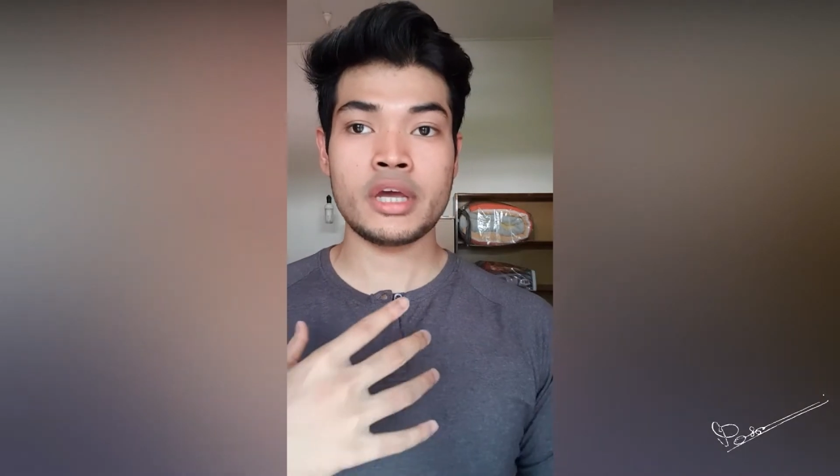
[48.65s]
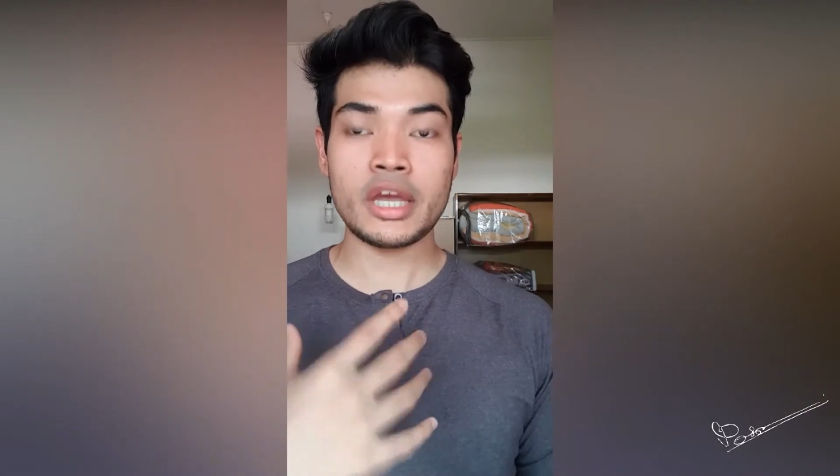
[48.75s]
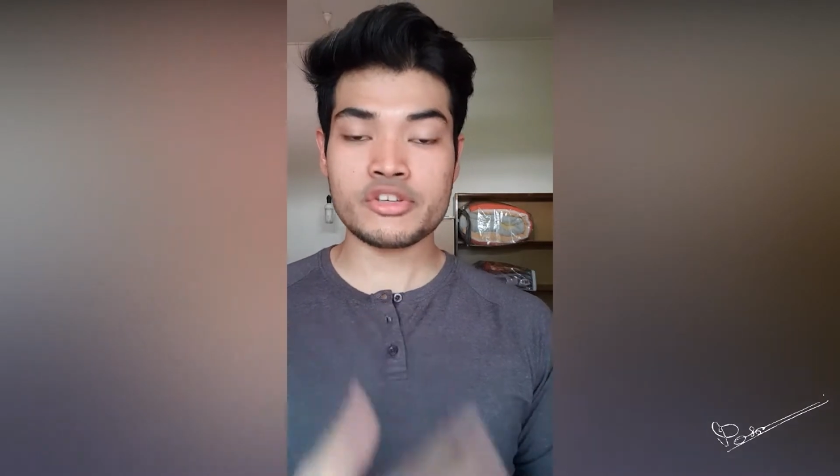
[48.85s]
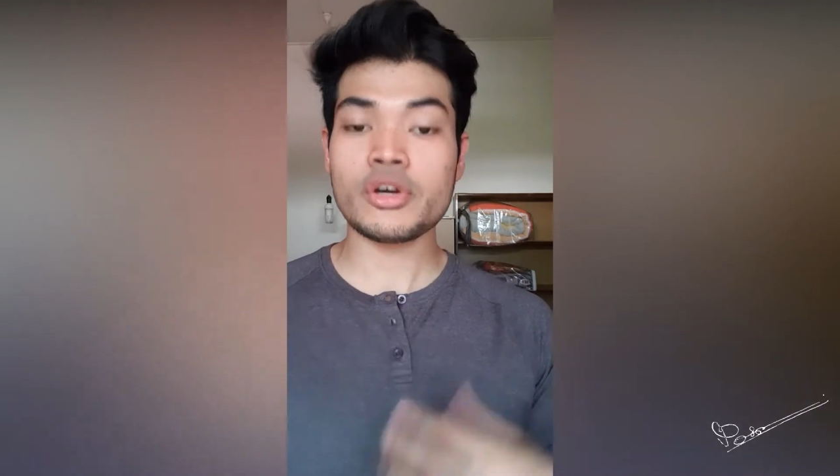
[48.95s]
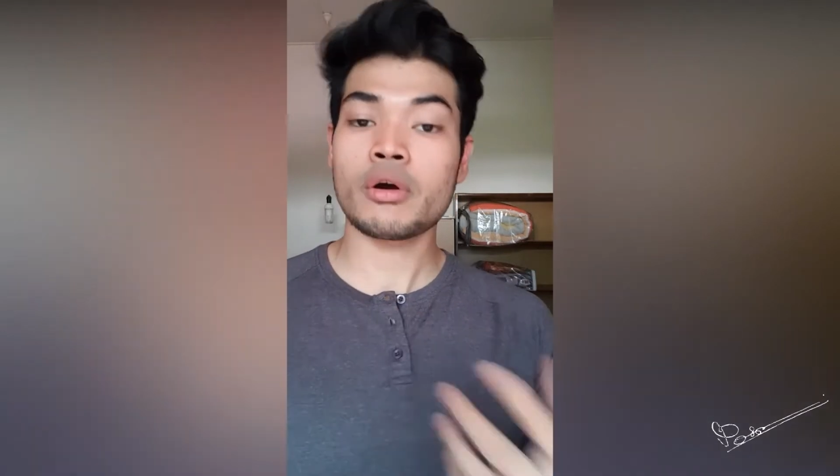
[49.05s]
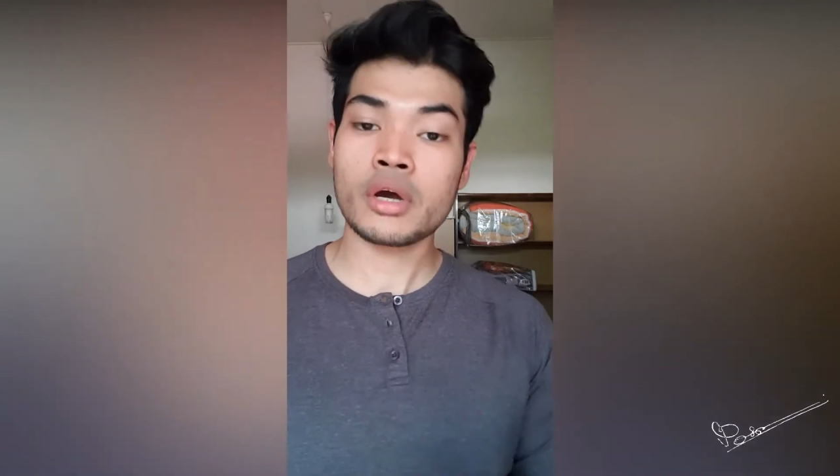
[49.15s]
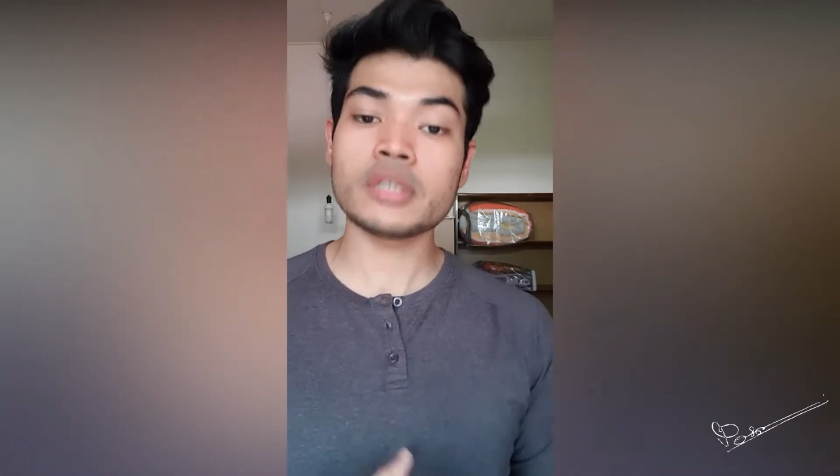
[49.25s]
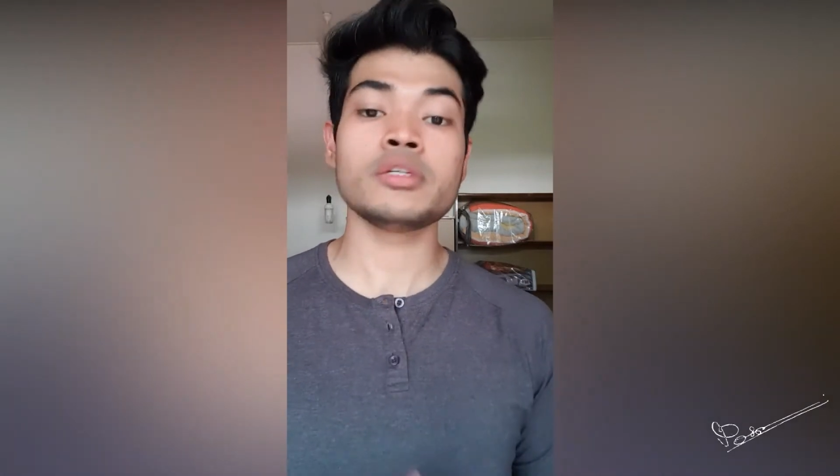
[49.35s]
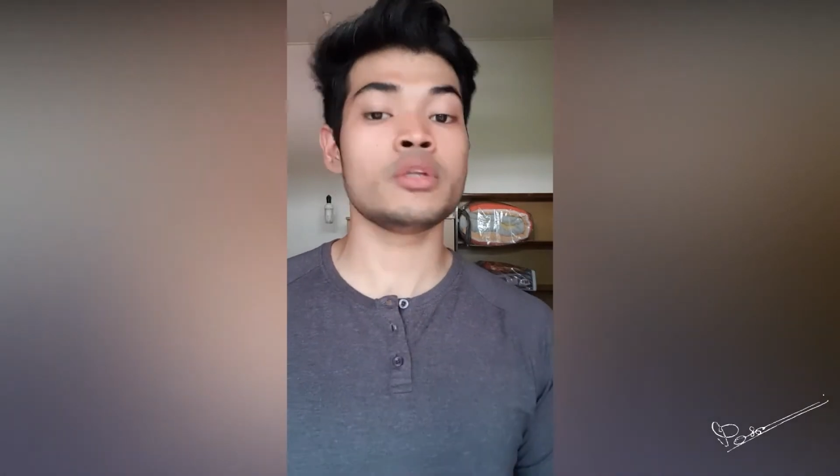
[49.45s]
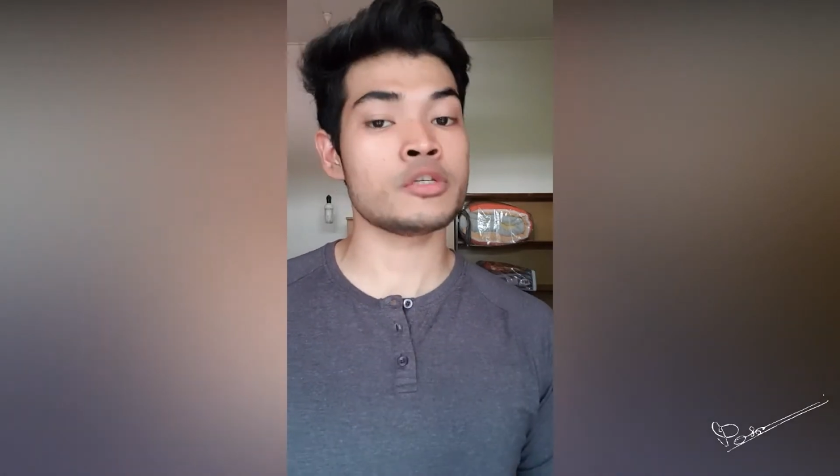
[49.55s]
actually
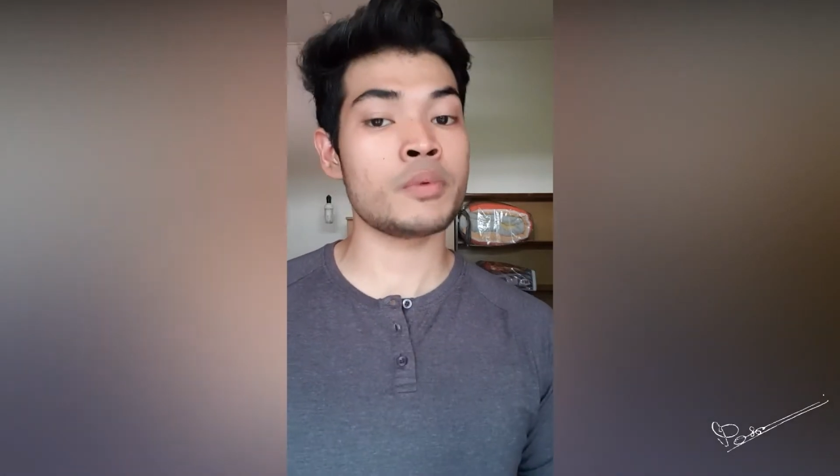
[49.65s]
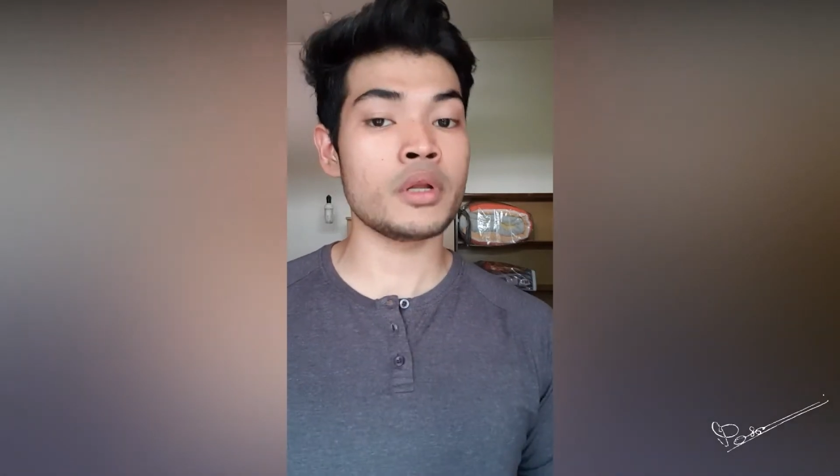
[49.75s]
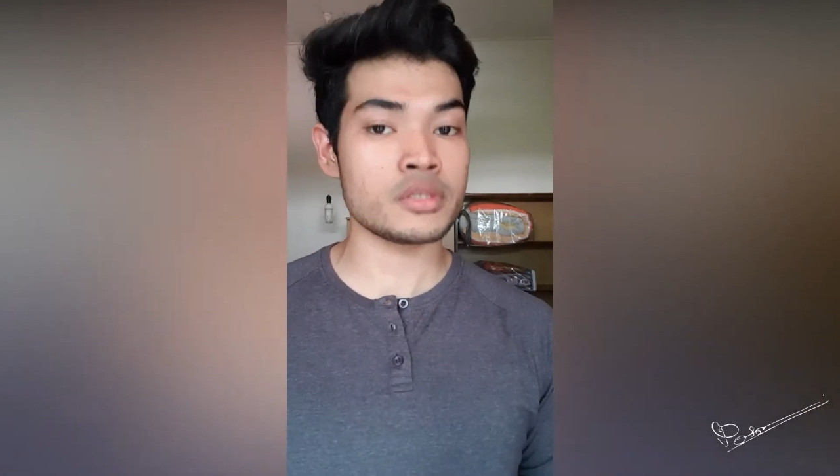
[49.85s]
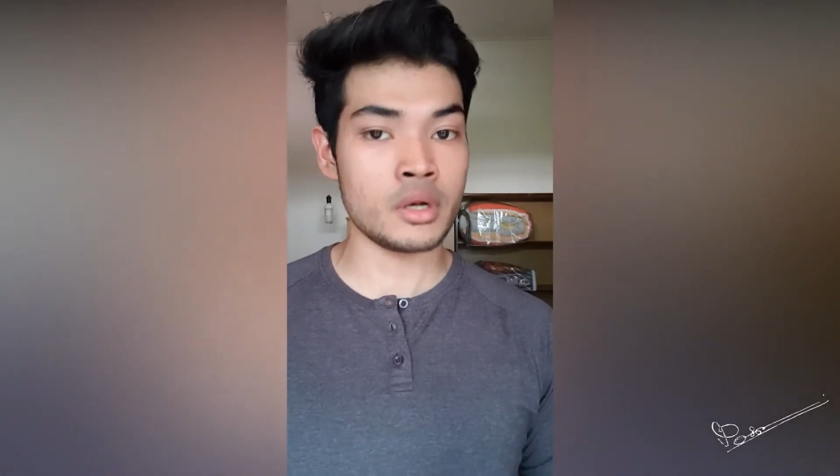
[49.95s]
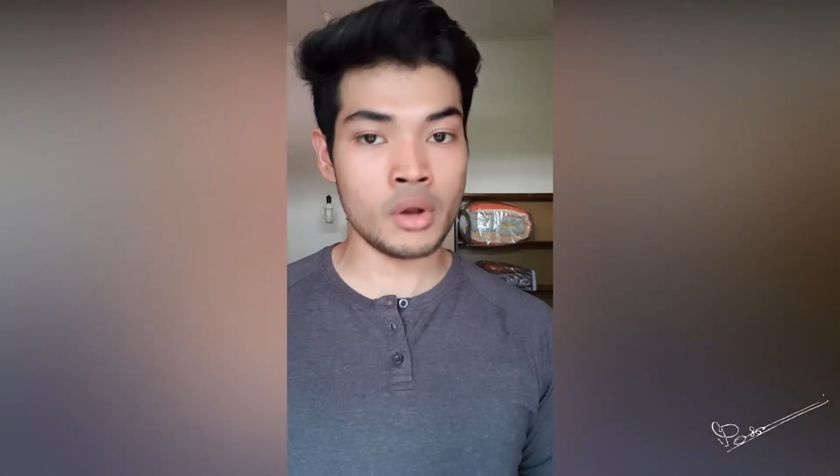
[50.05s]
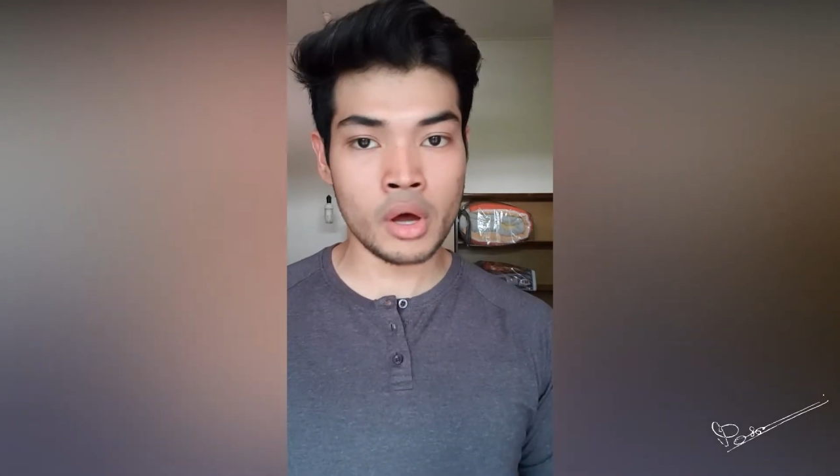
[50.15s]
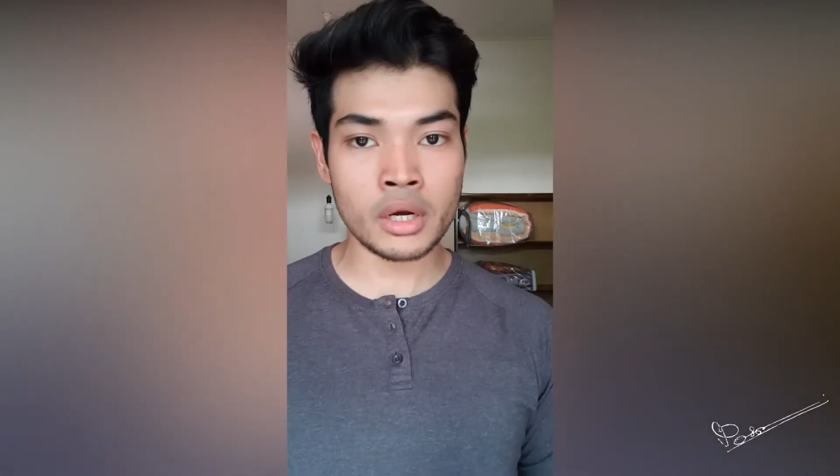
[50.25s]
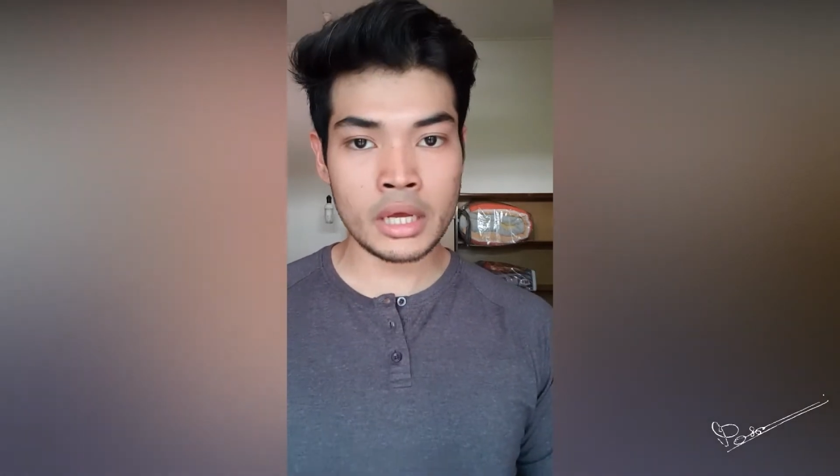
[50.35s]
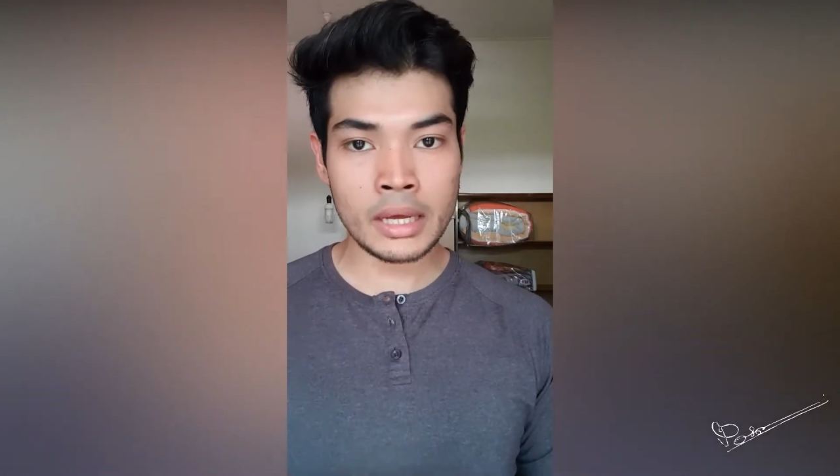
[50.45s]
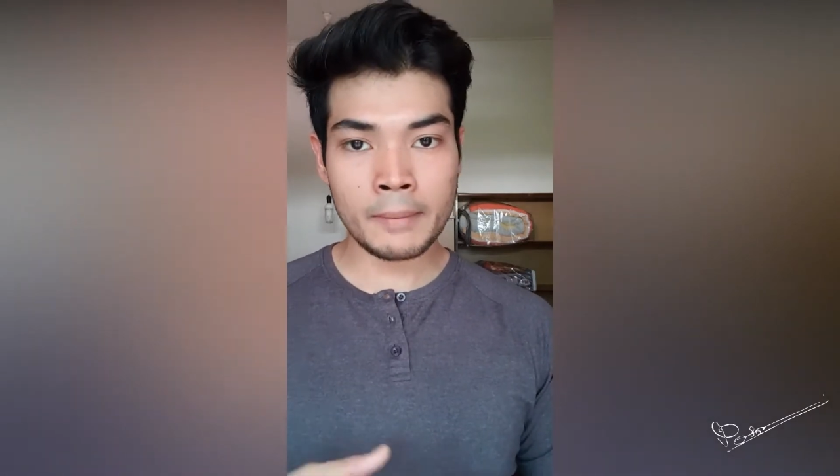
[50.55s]
occurs in dodgeballers a
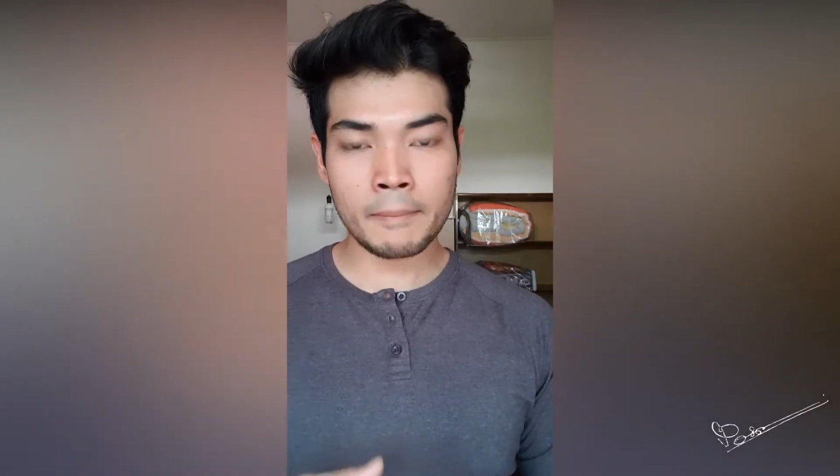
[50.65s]
lot,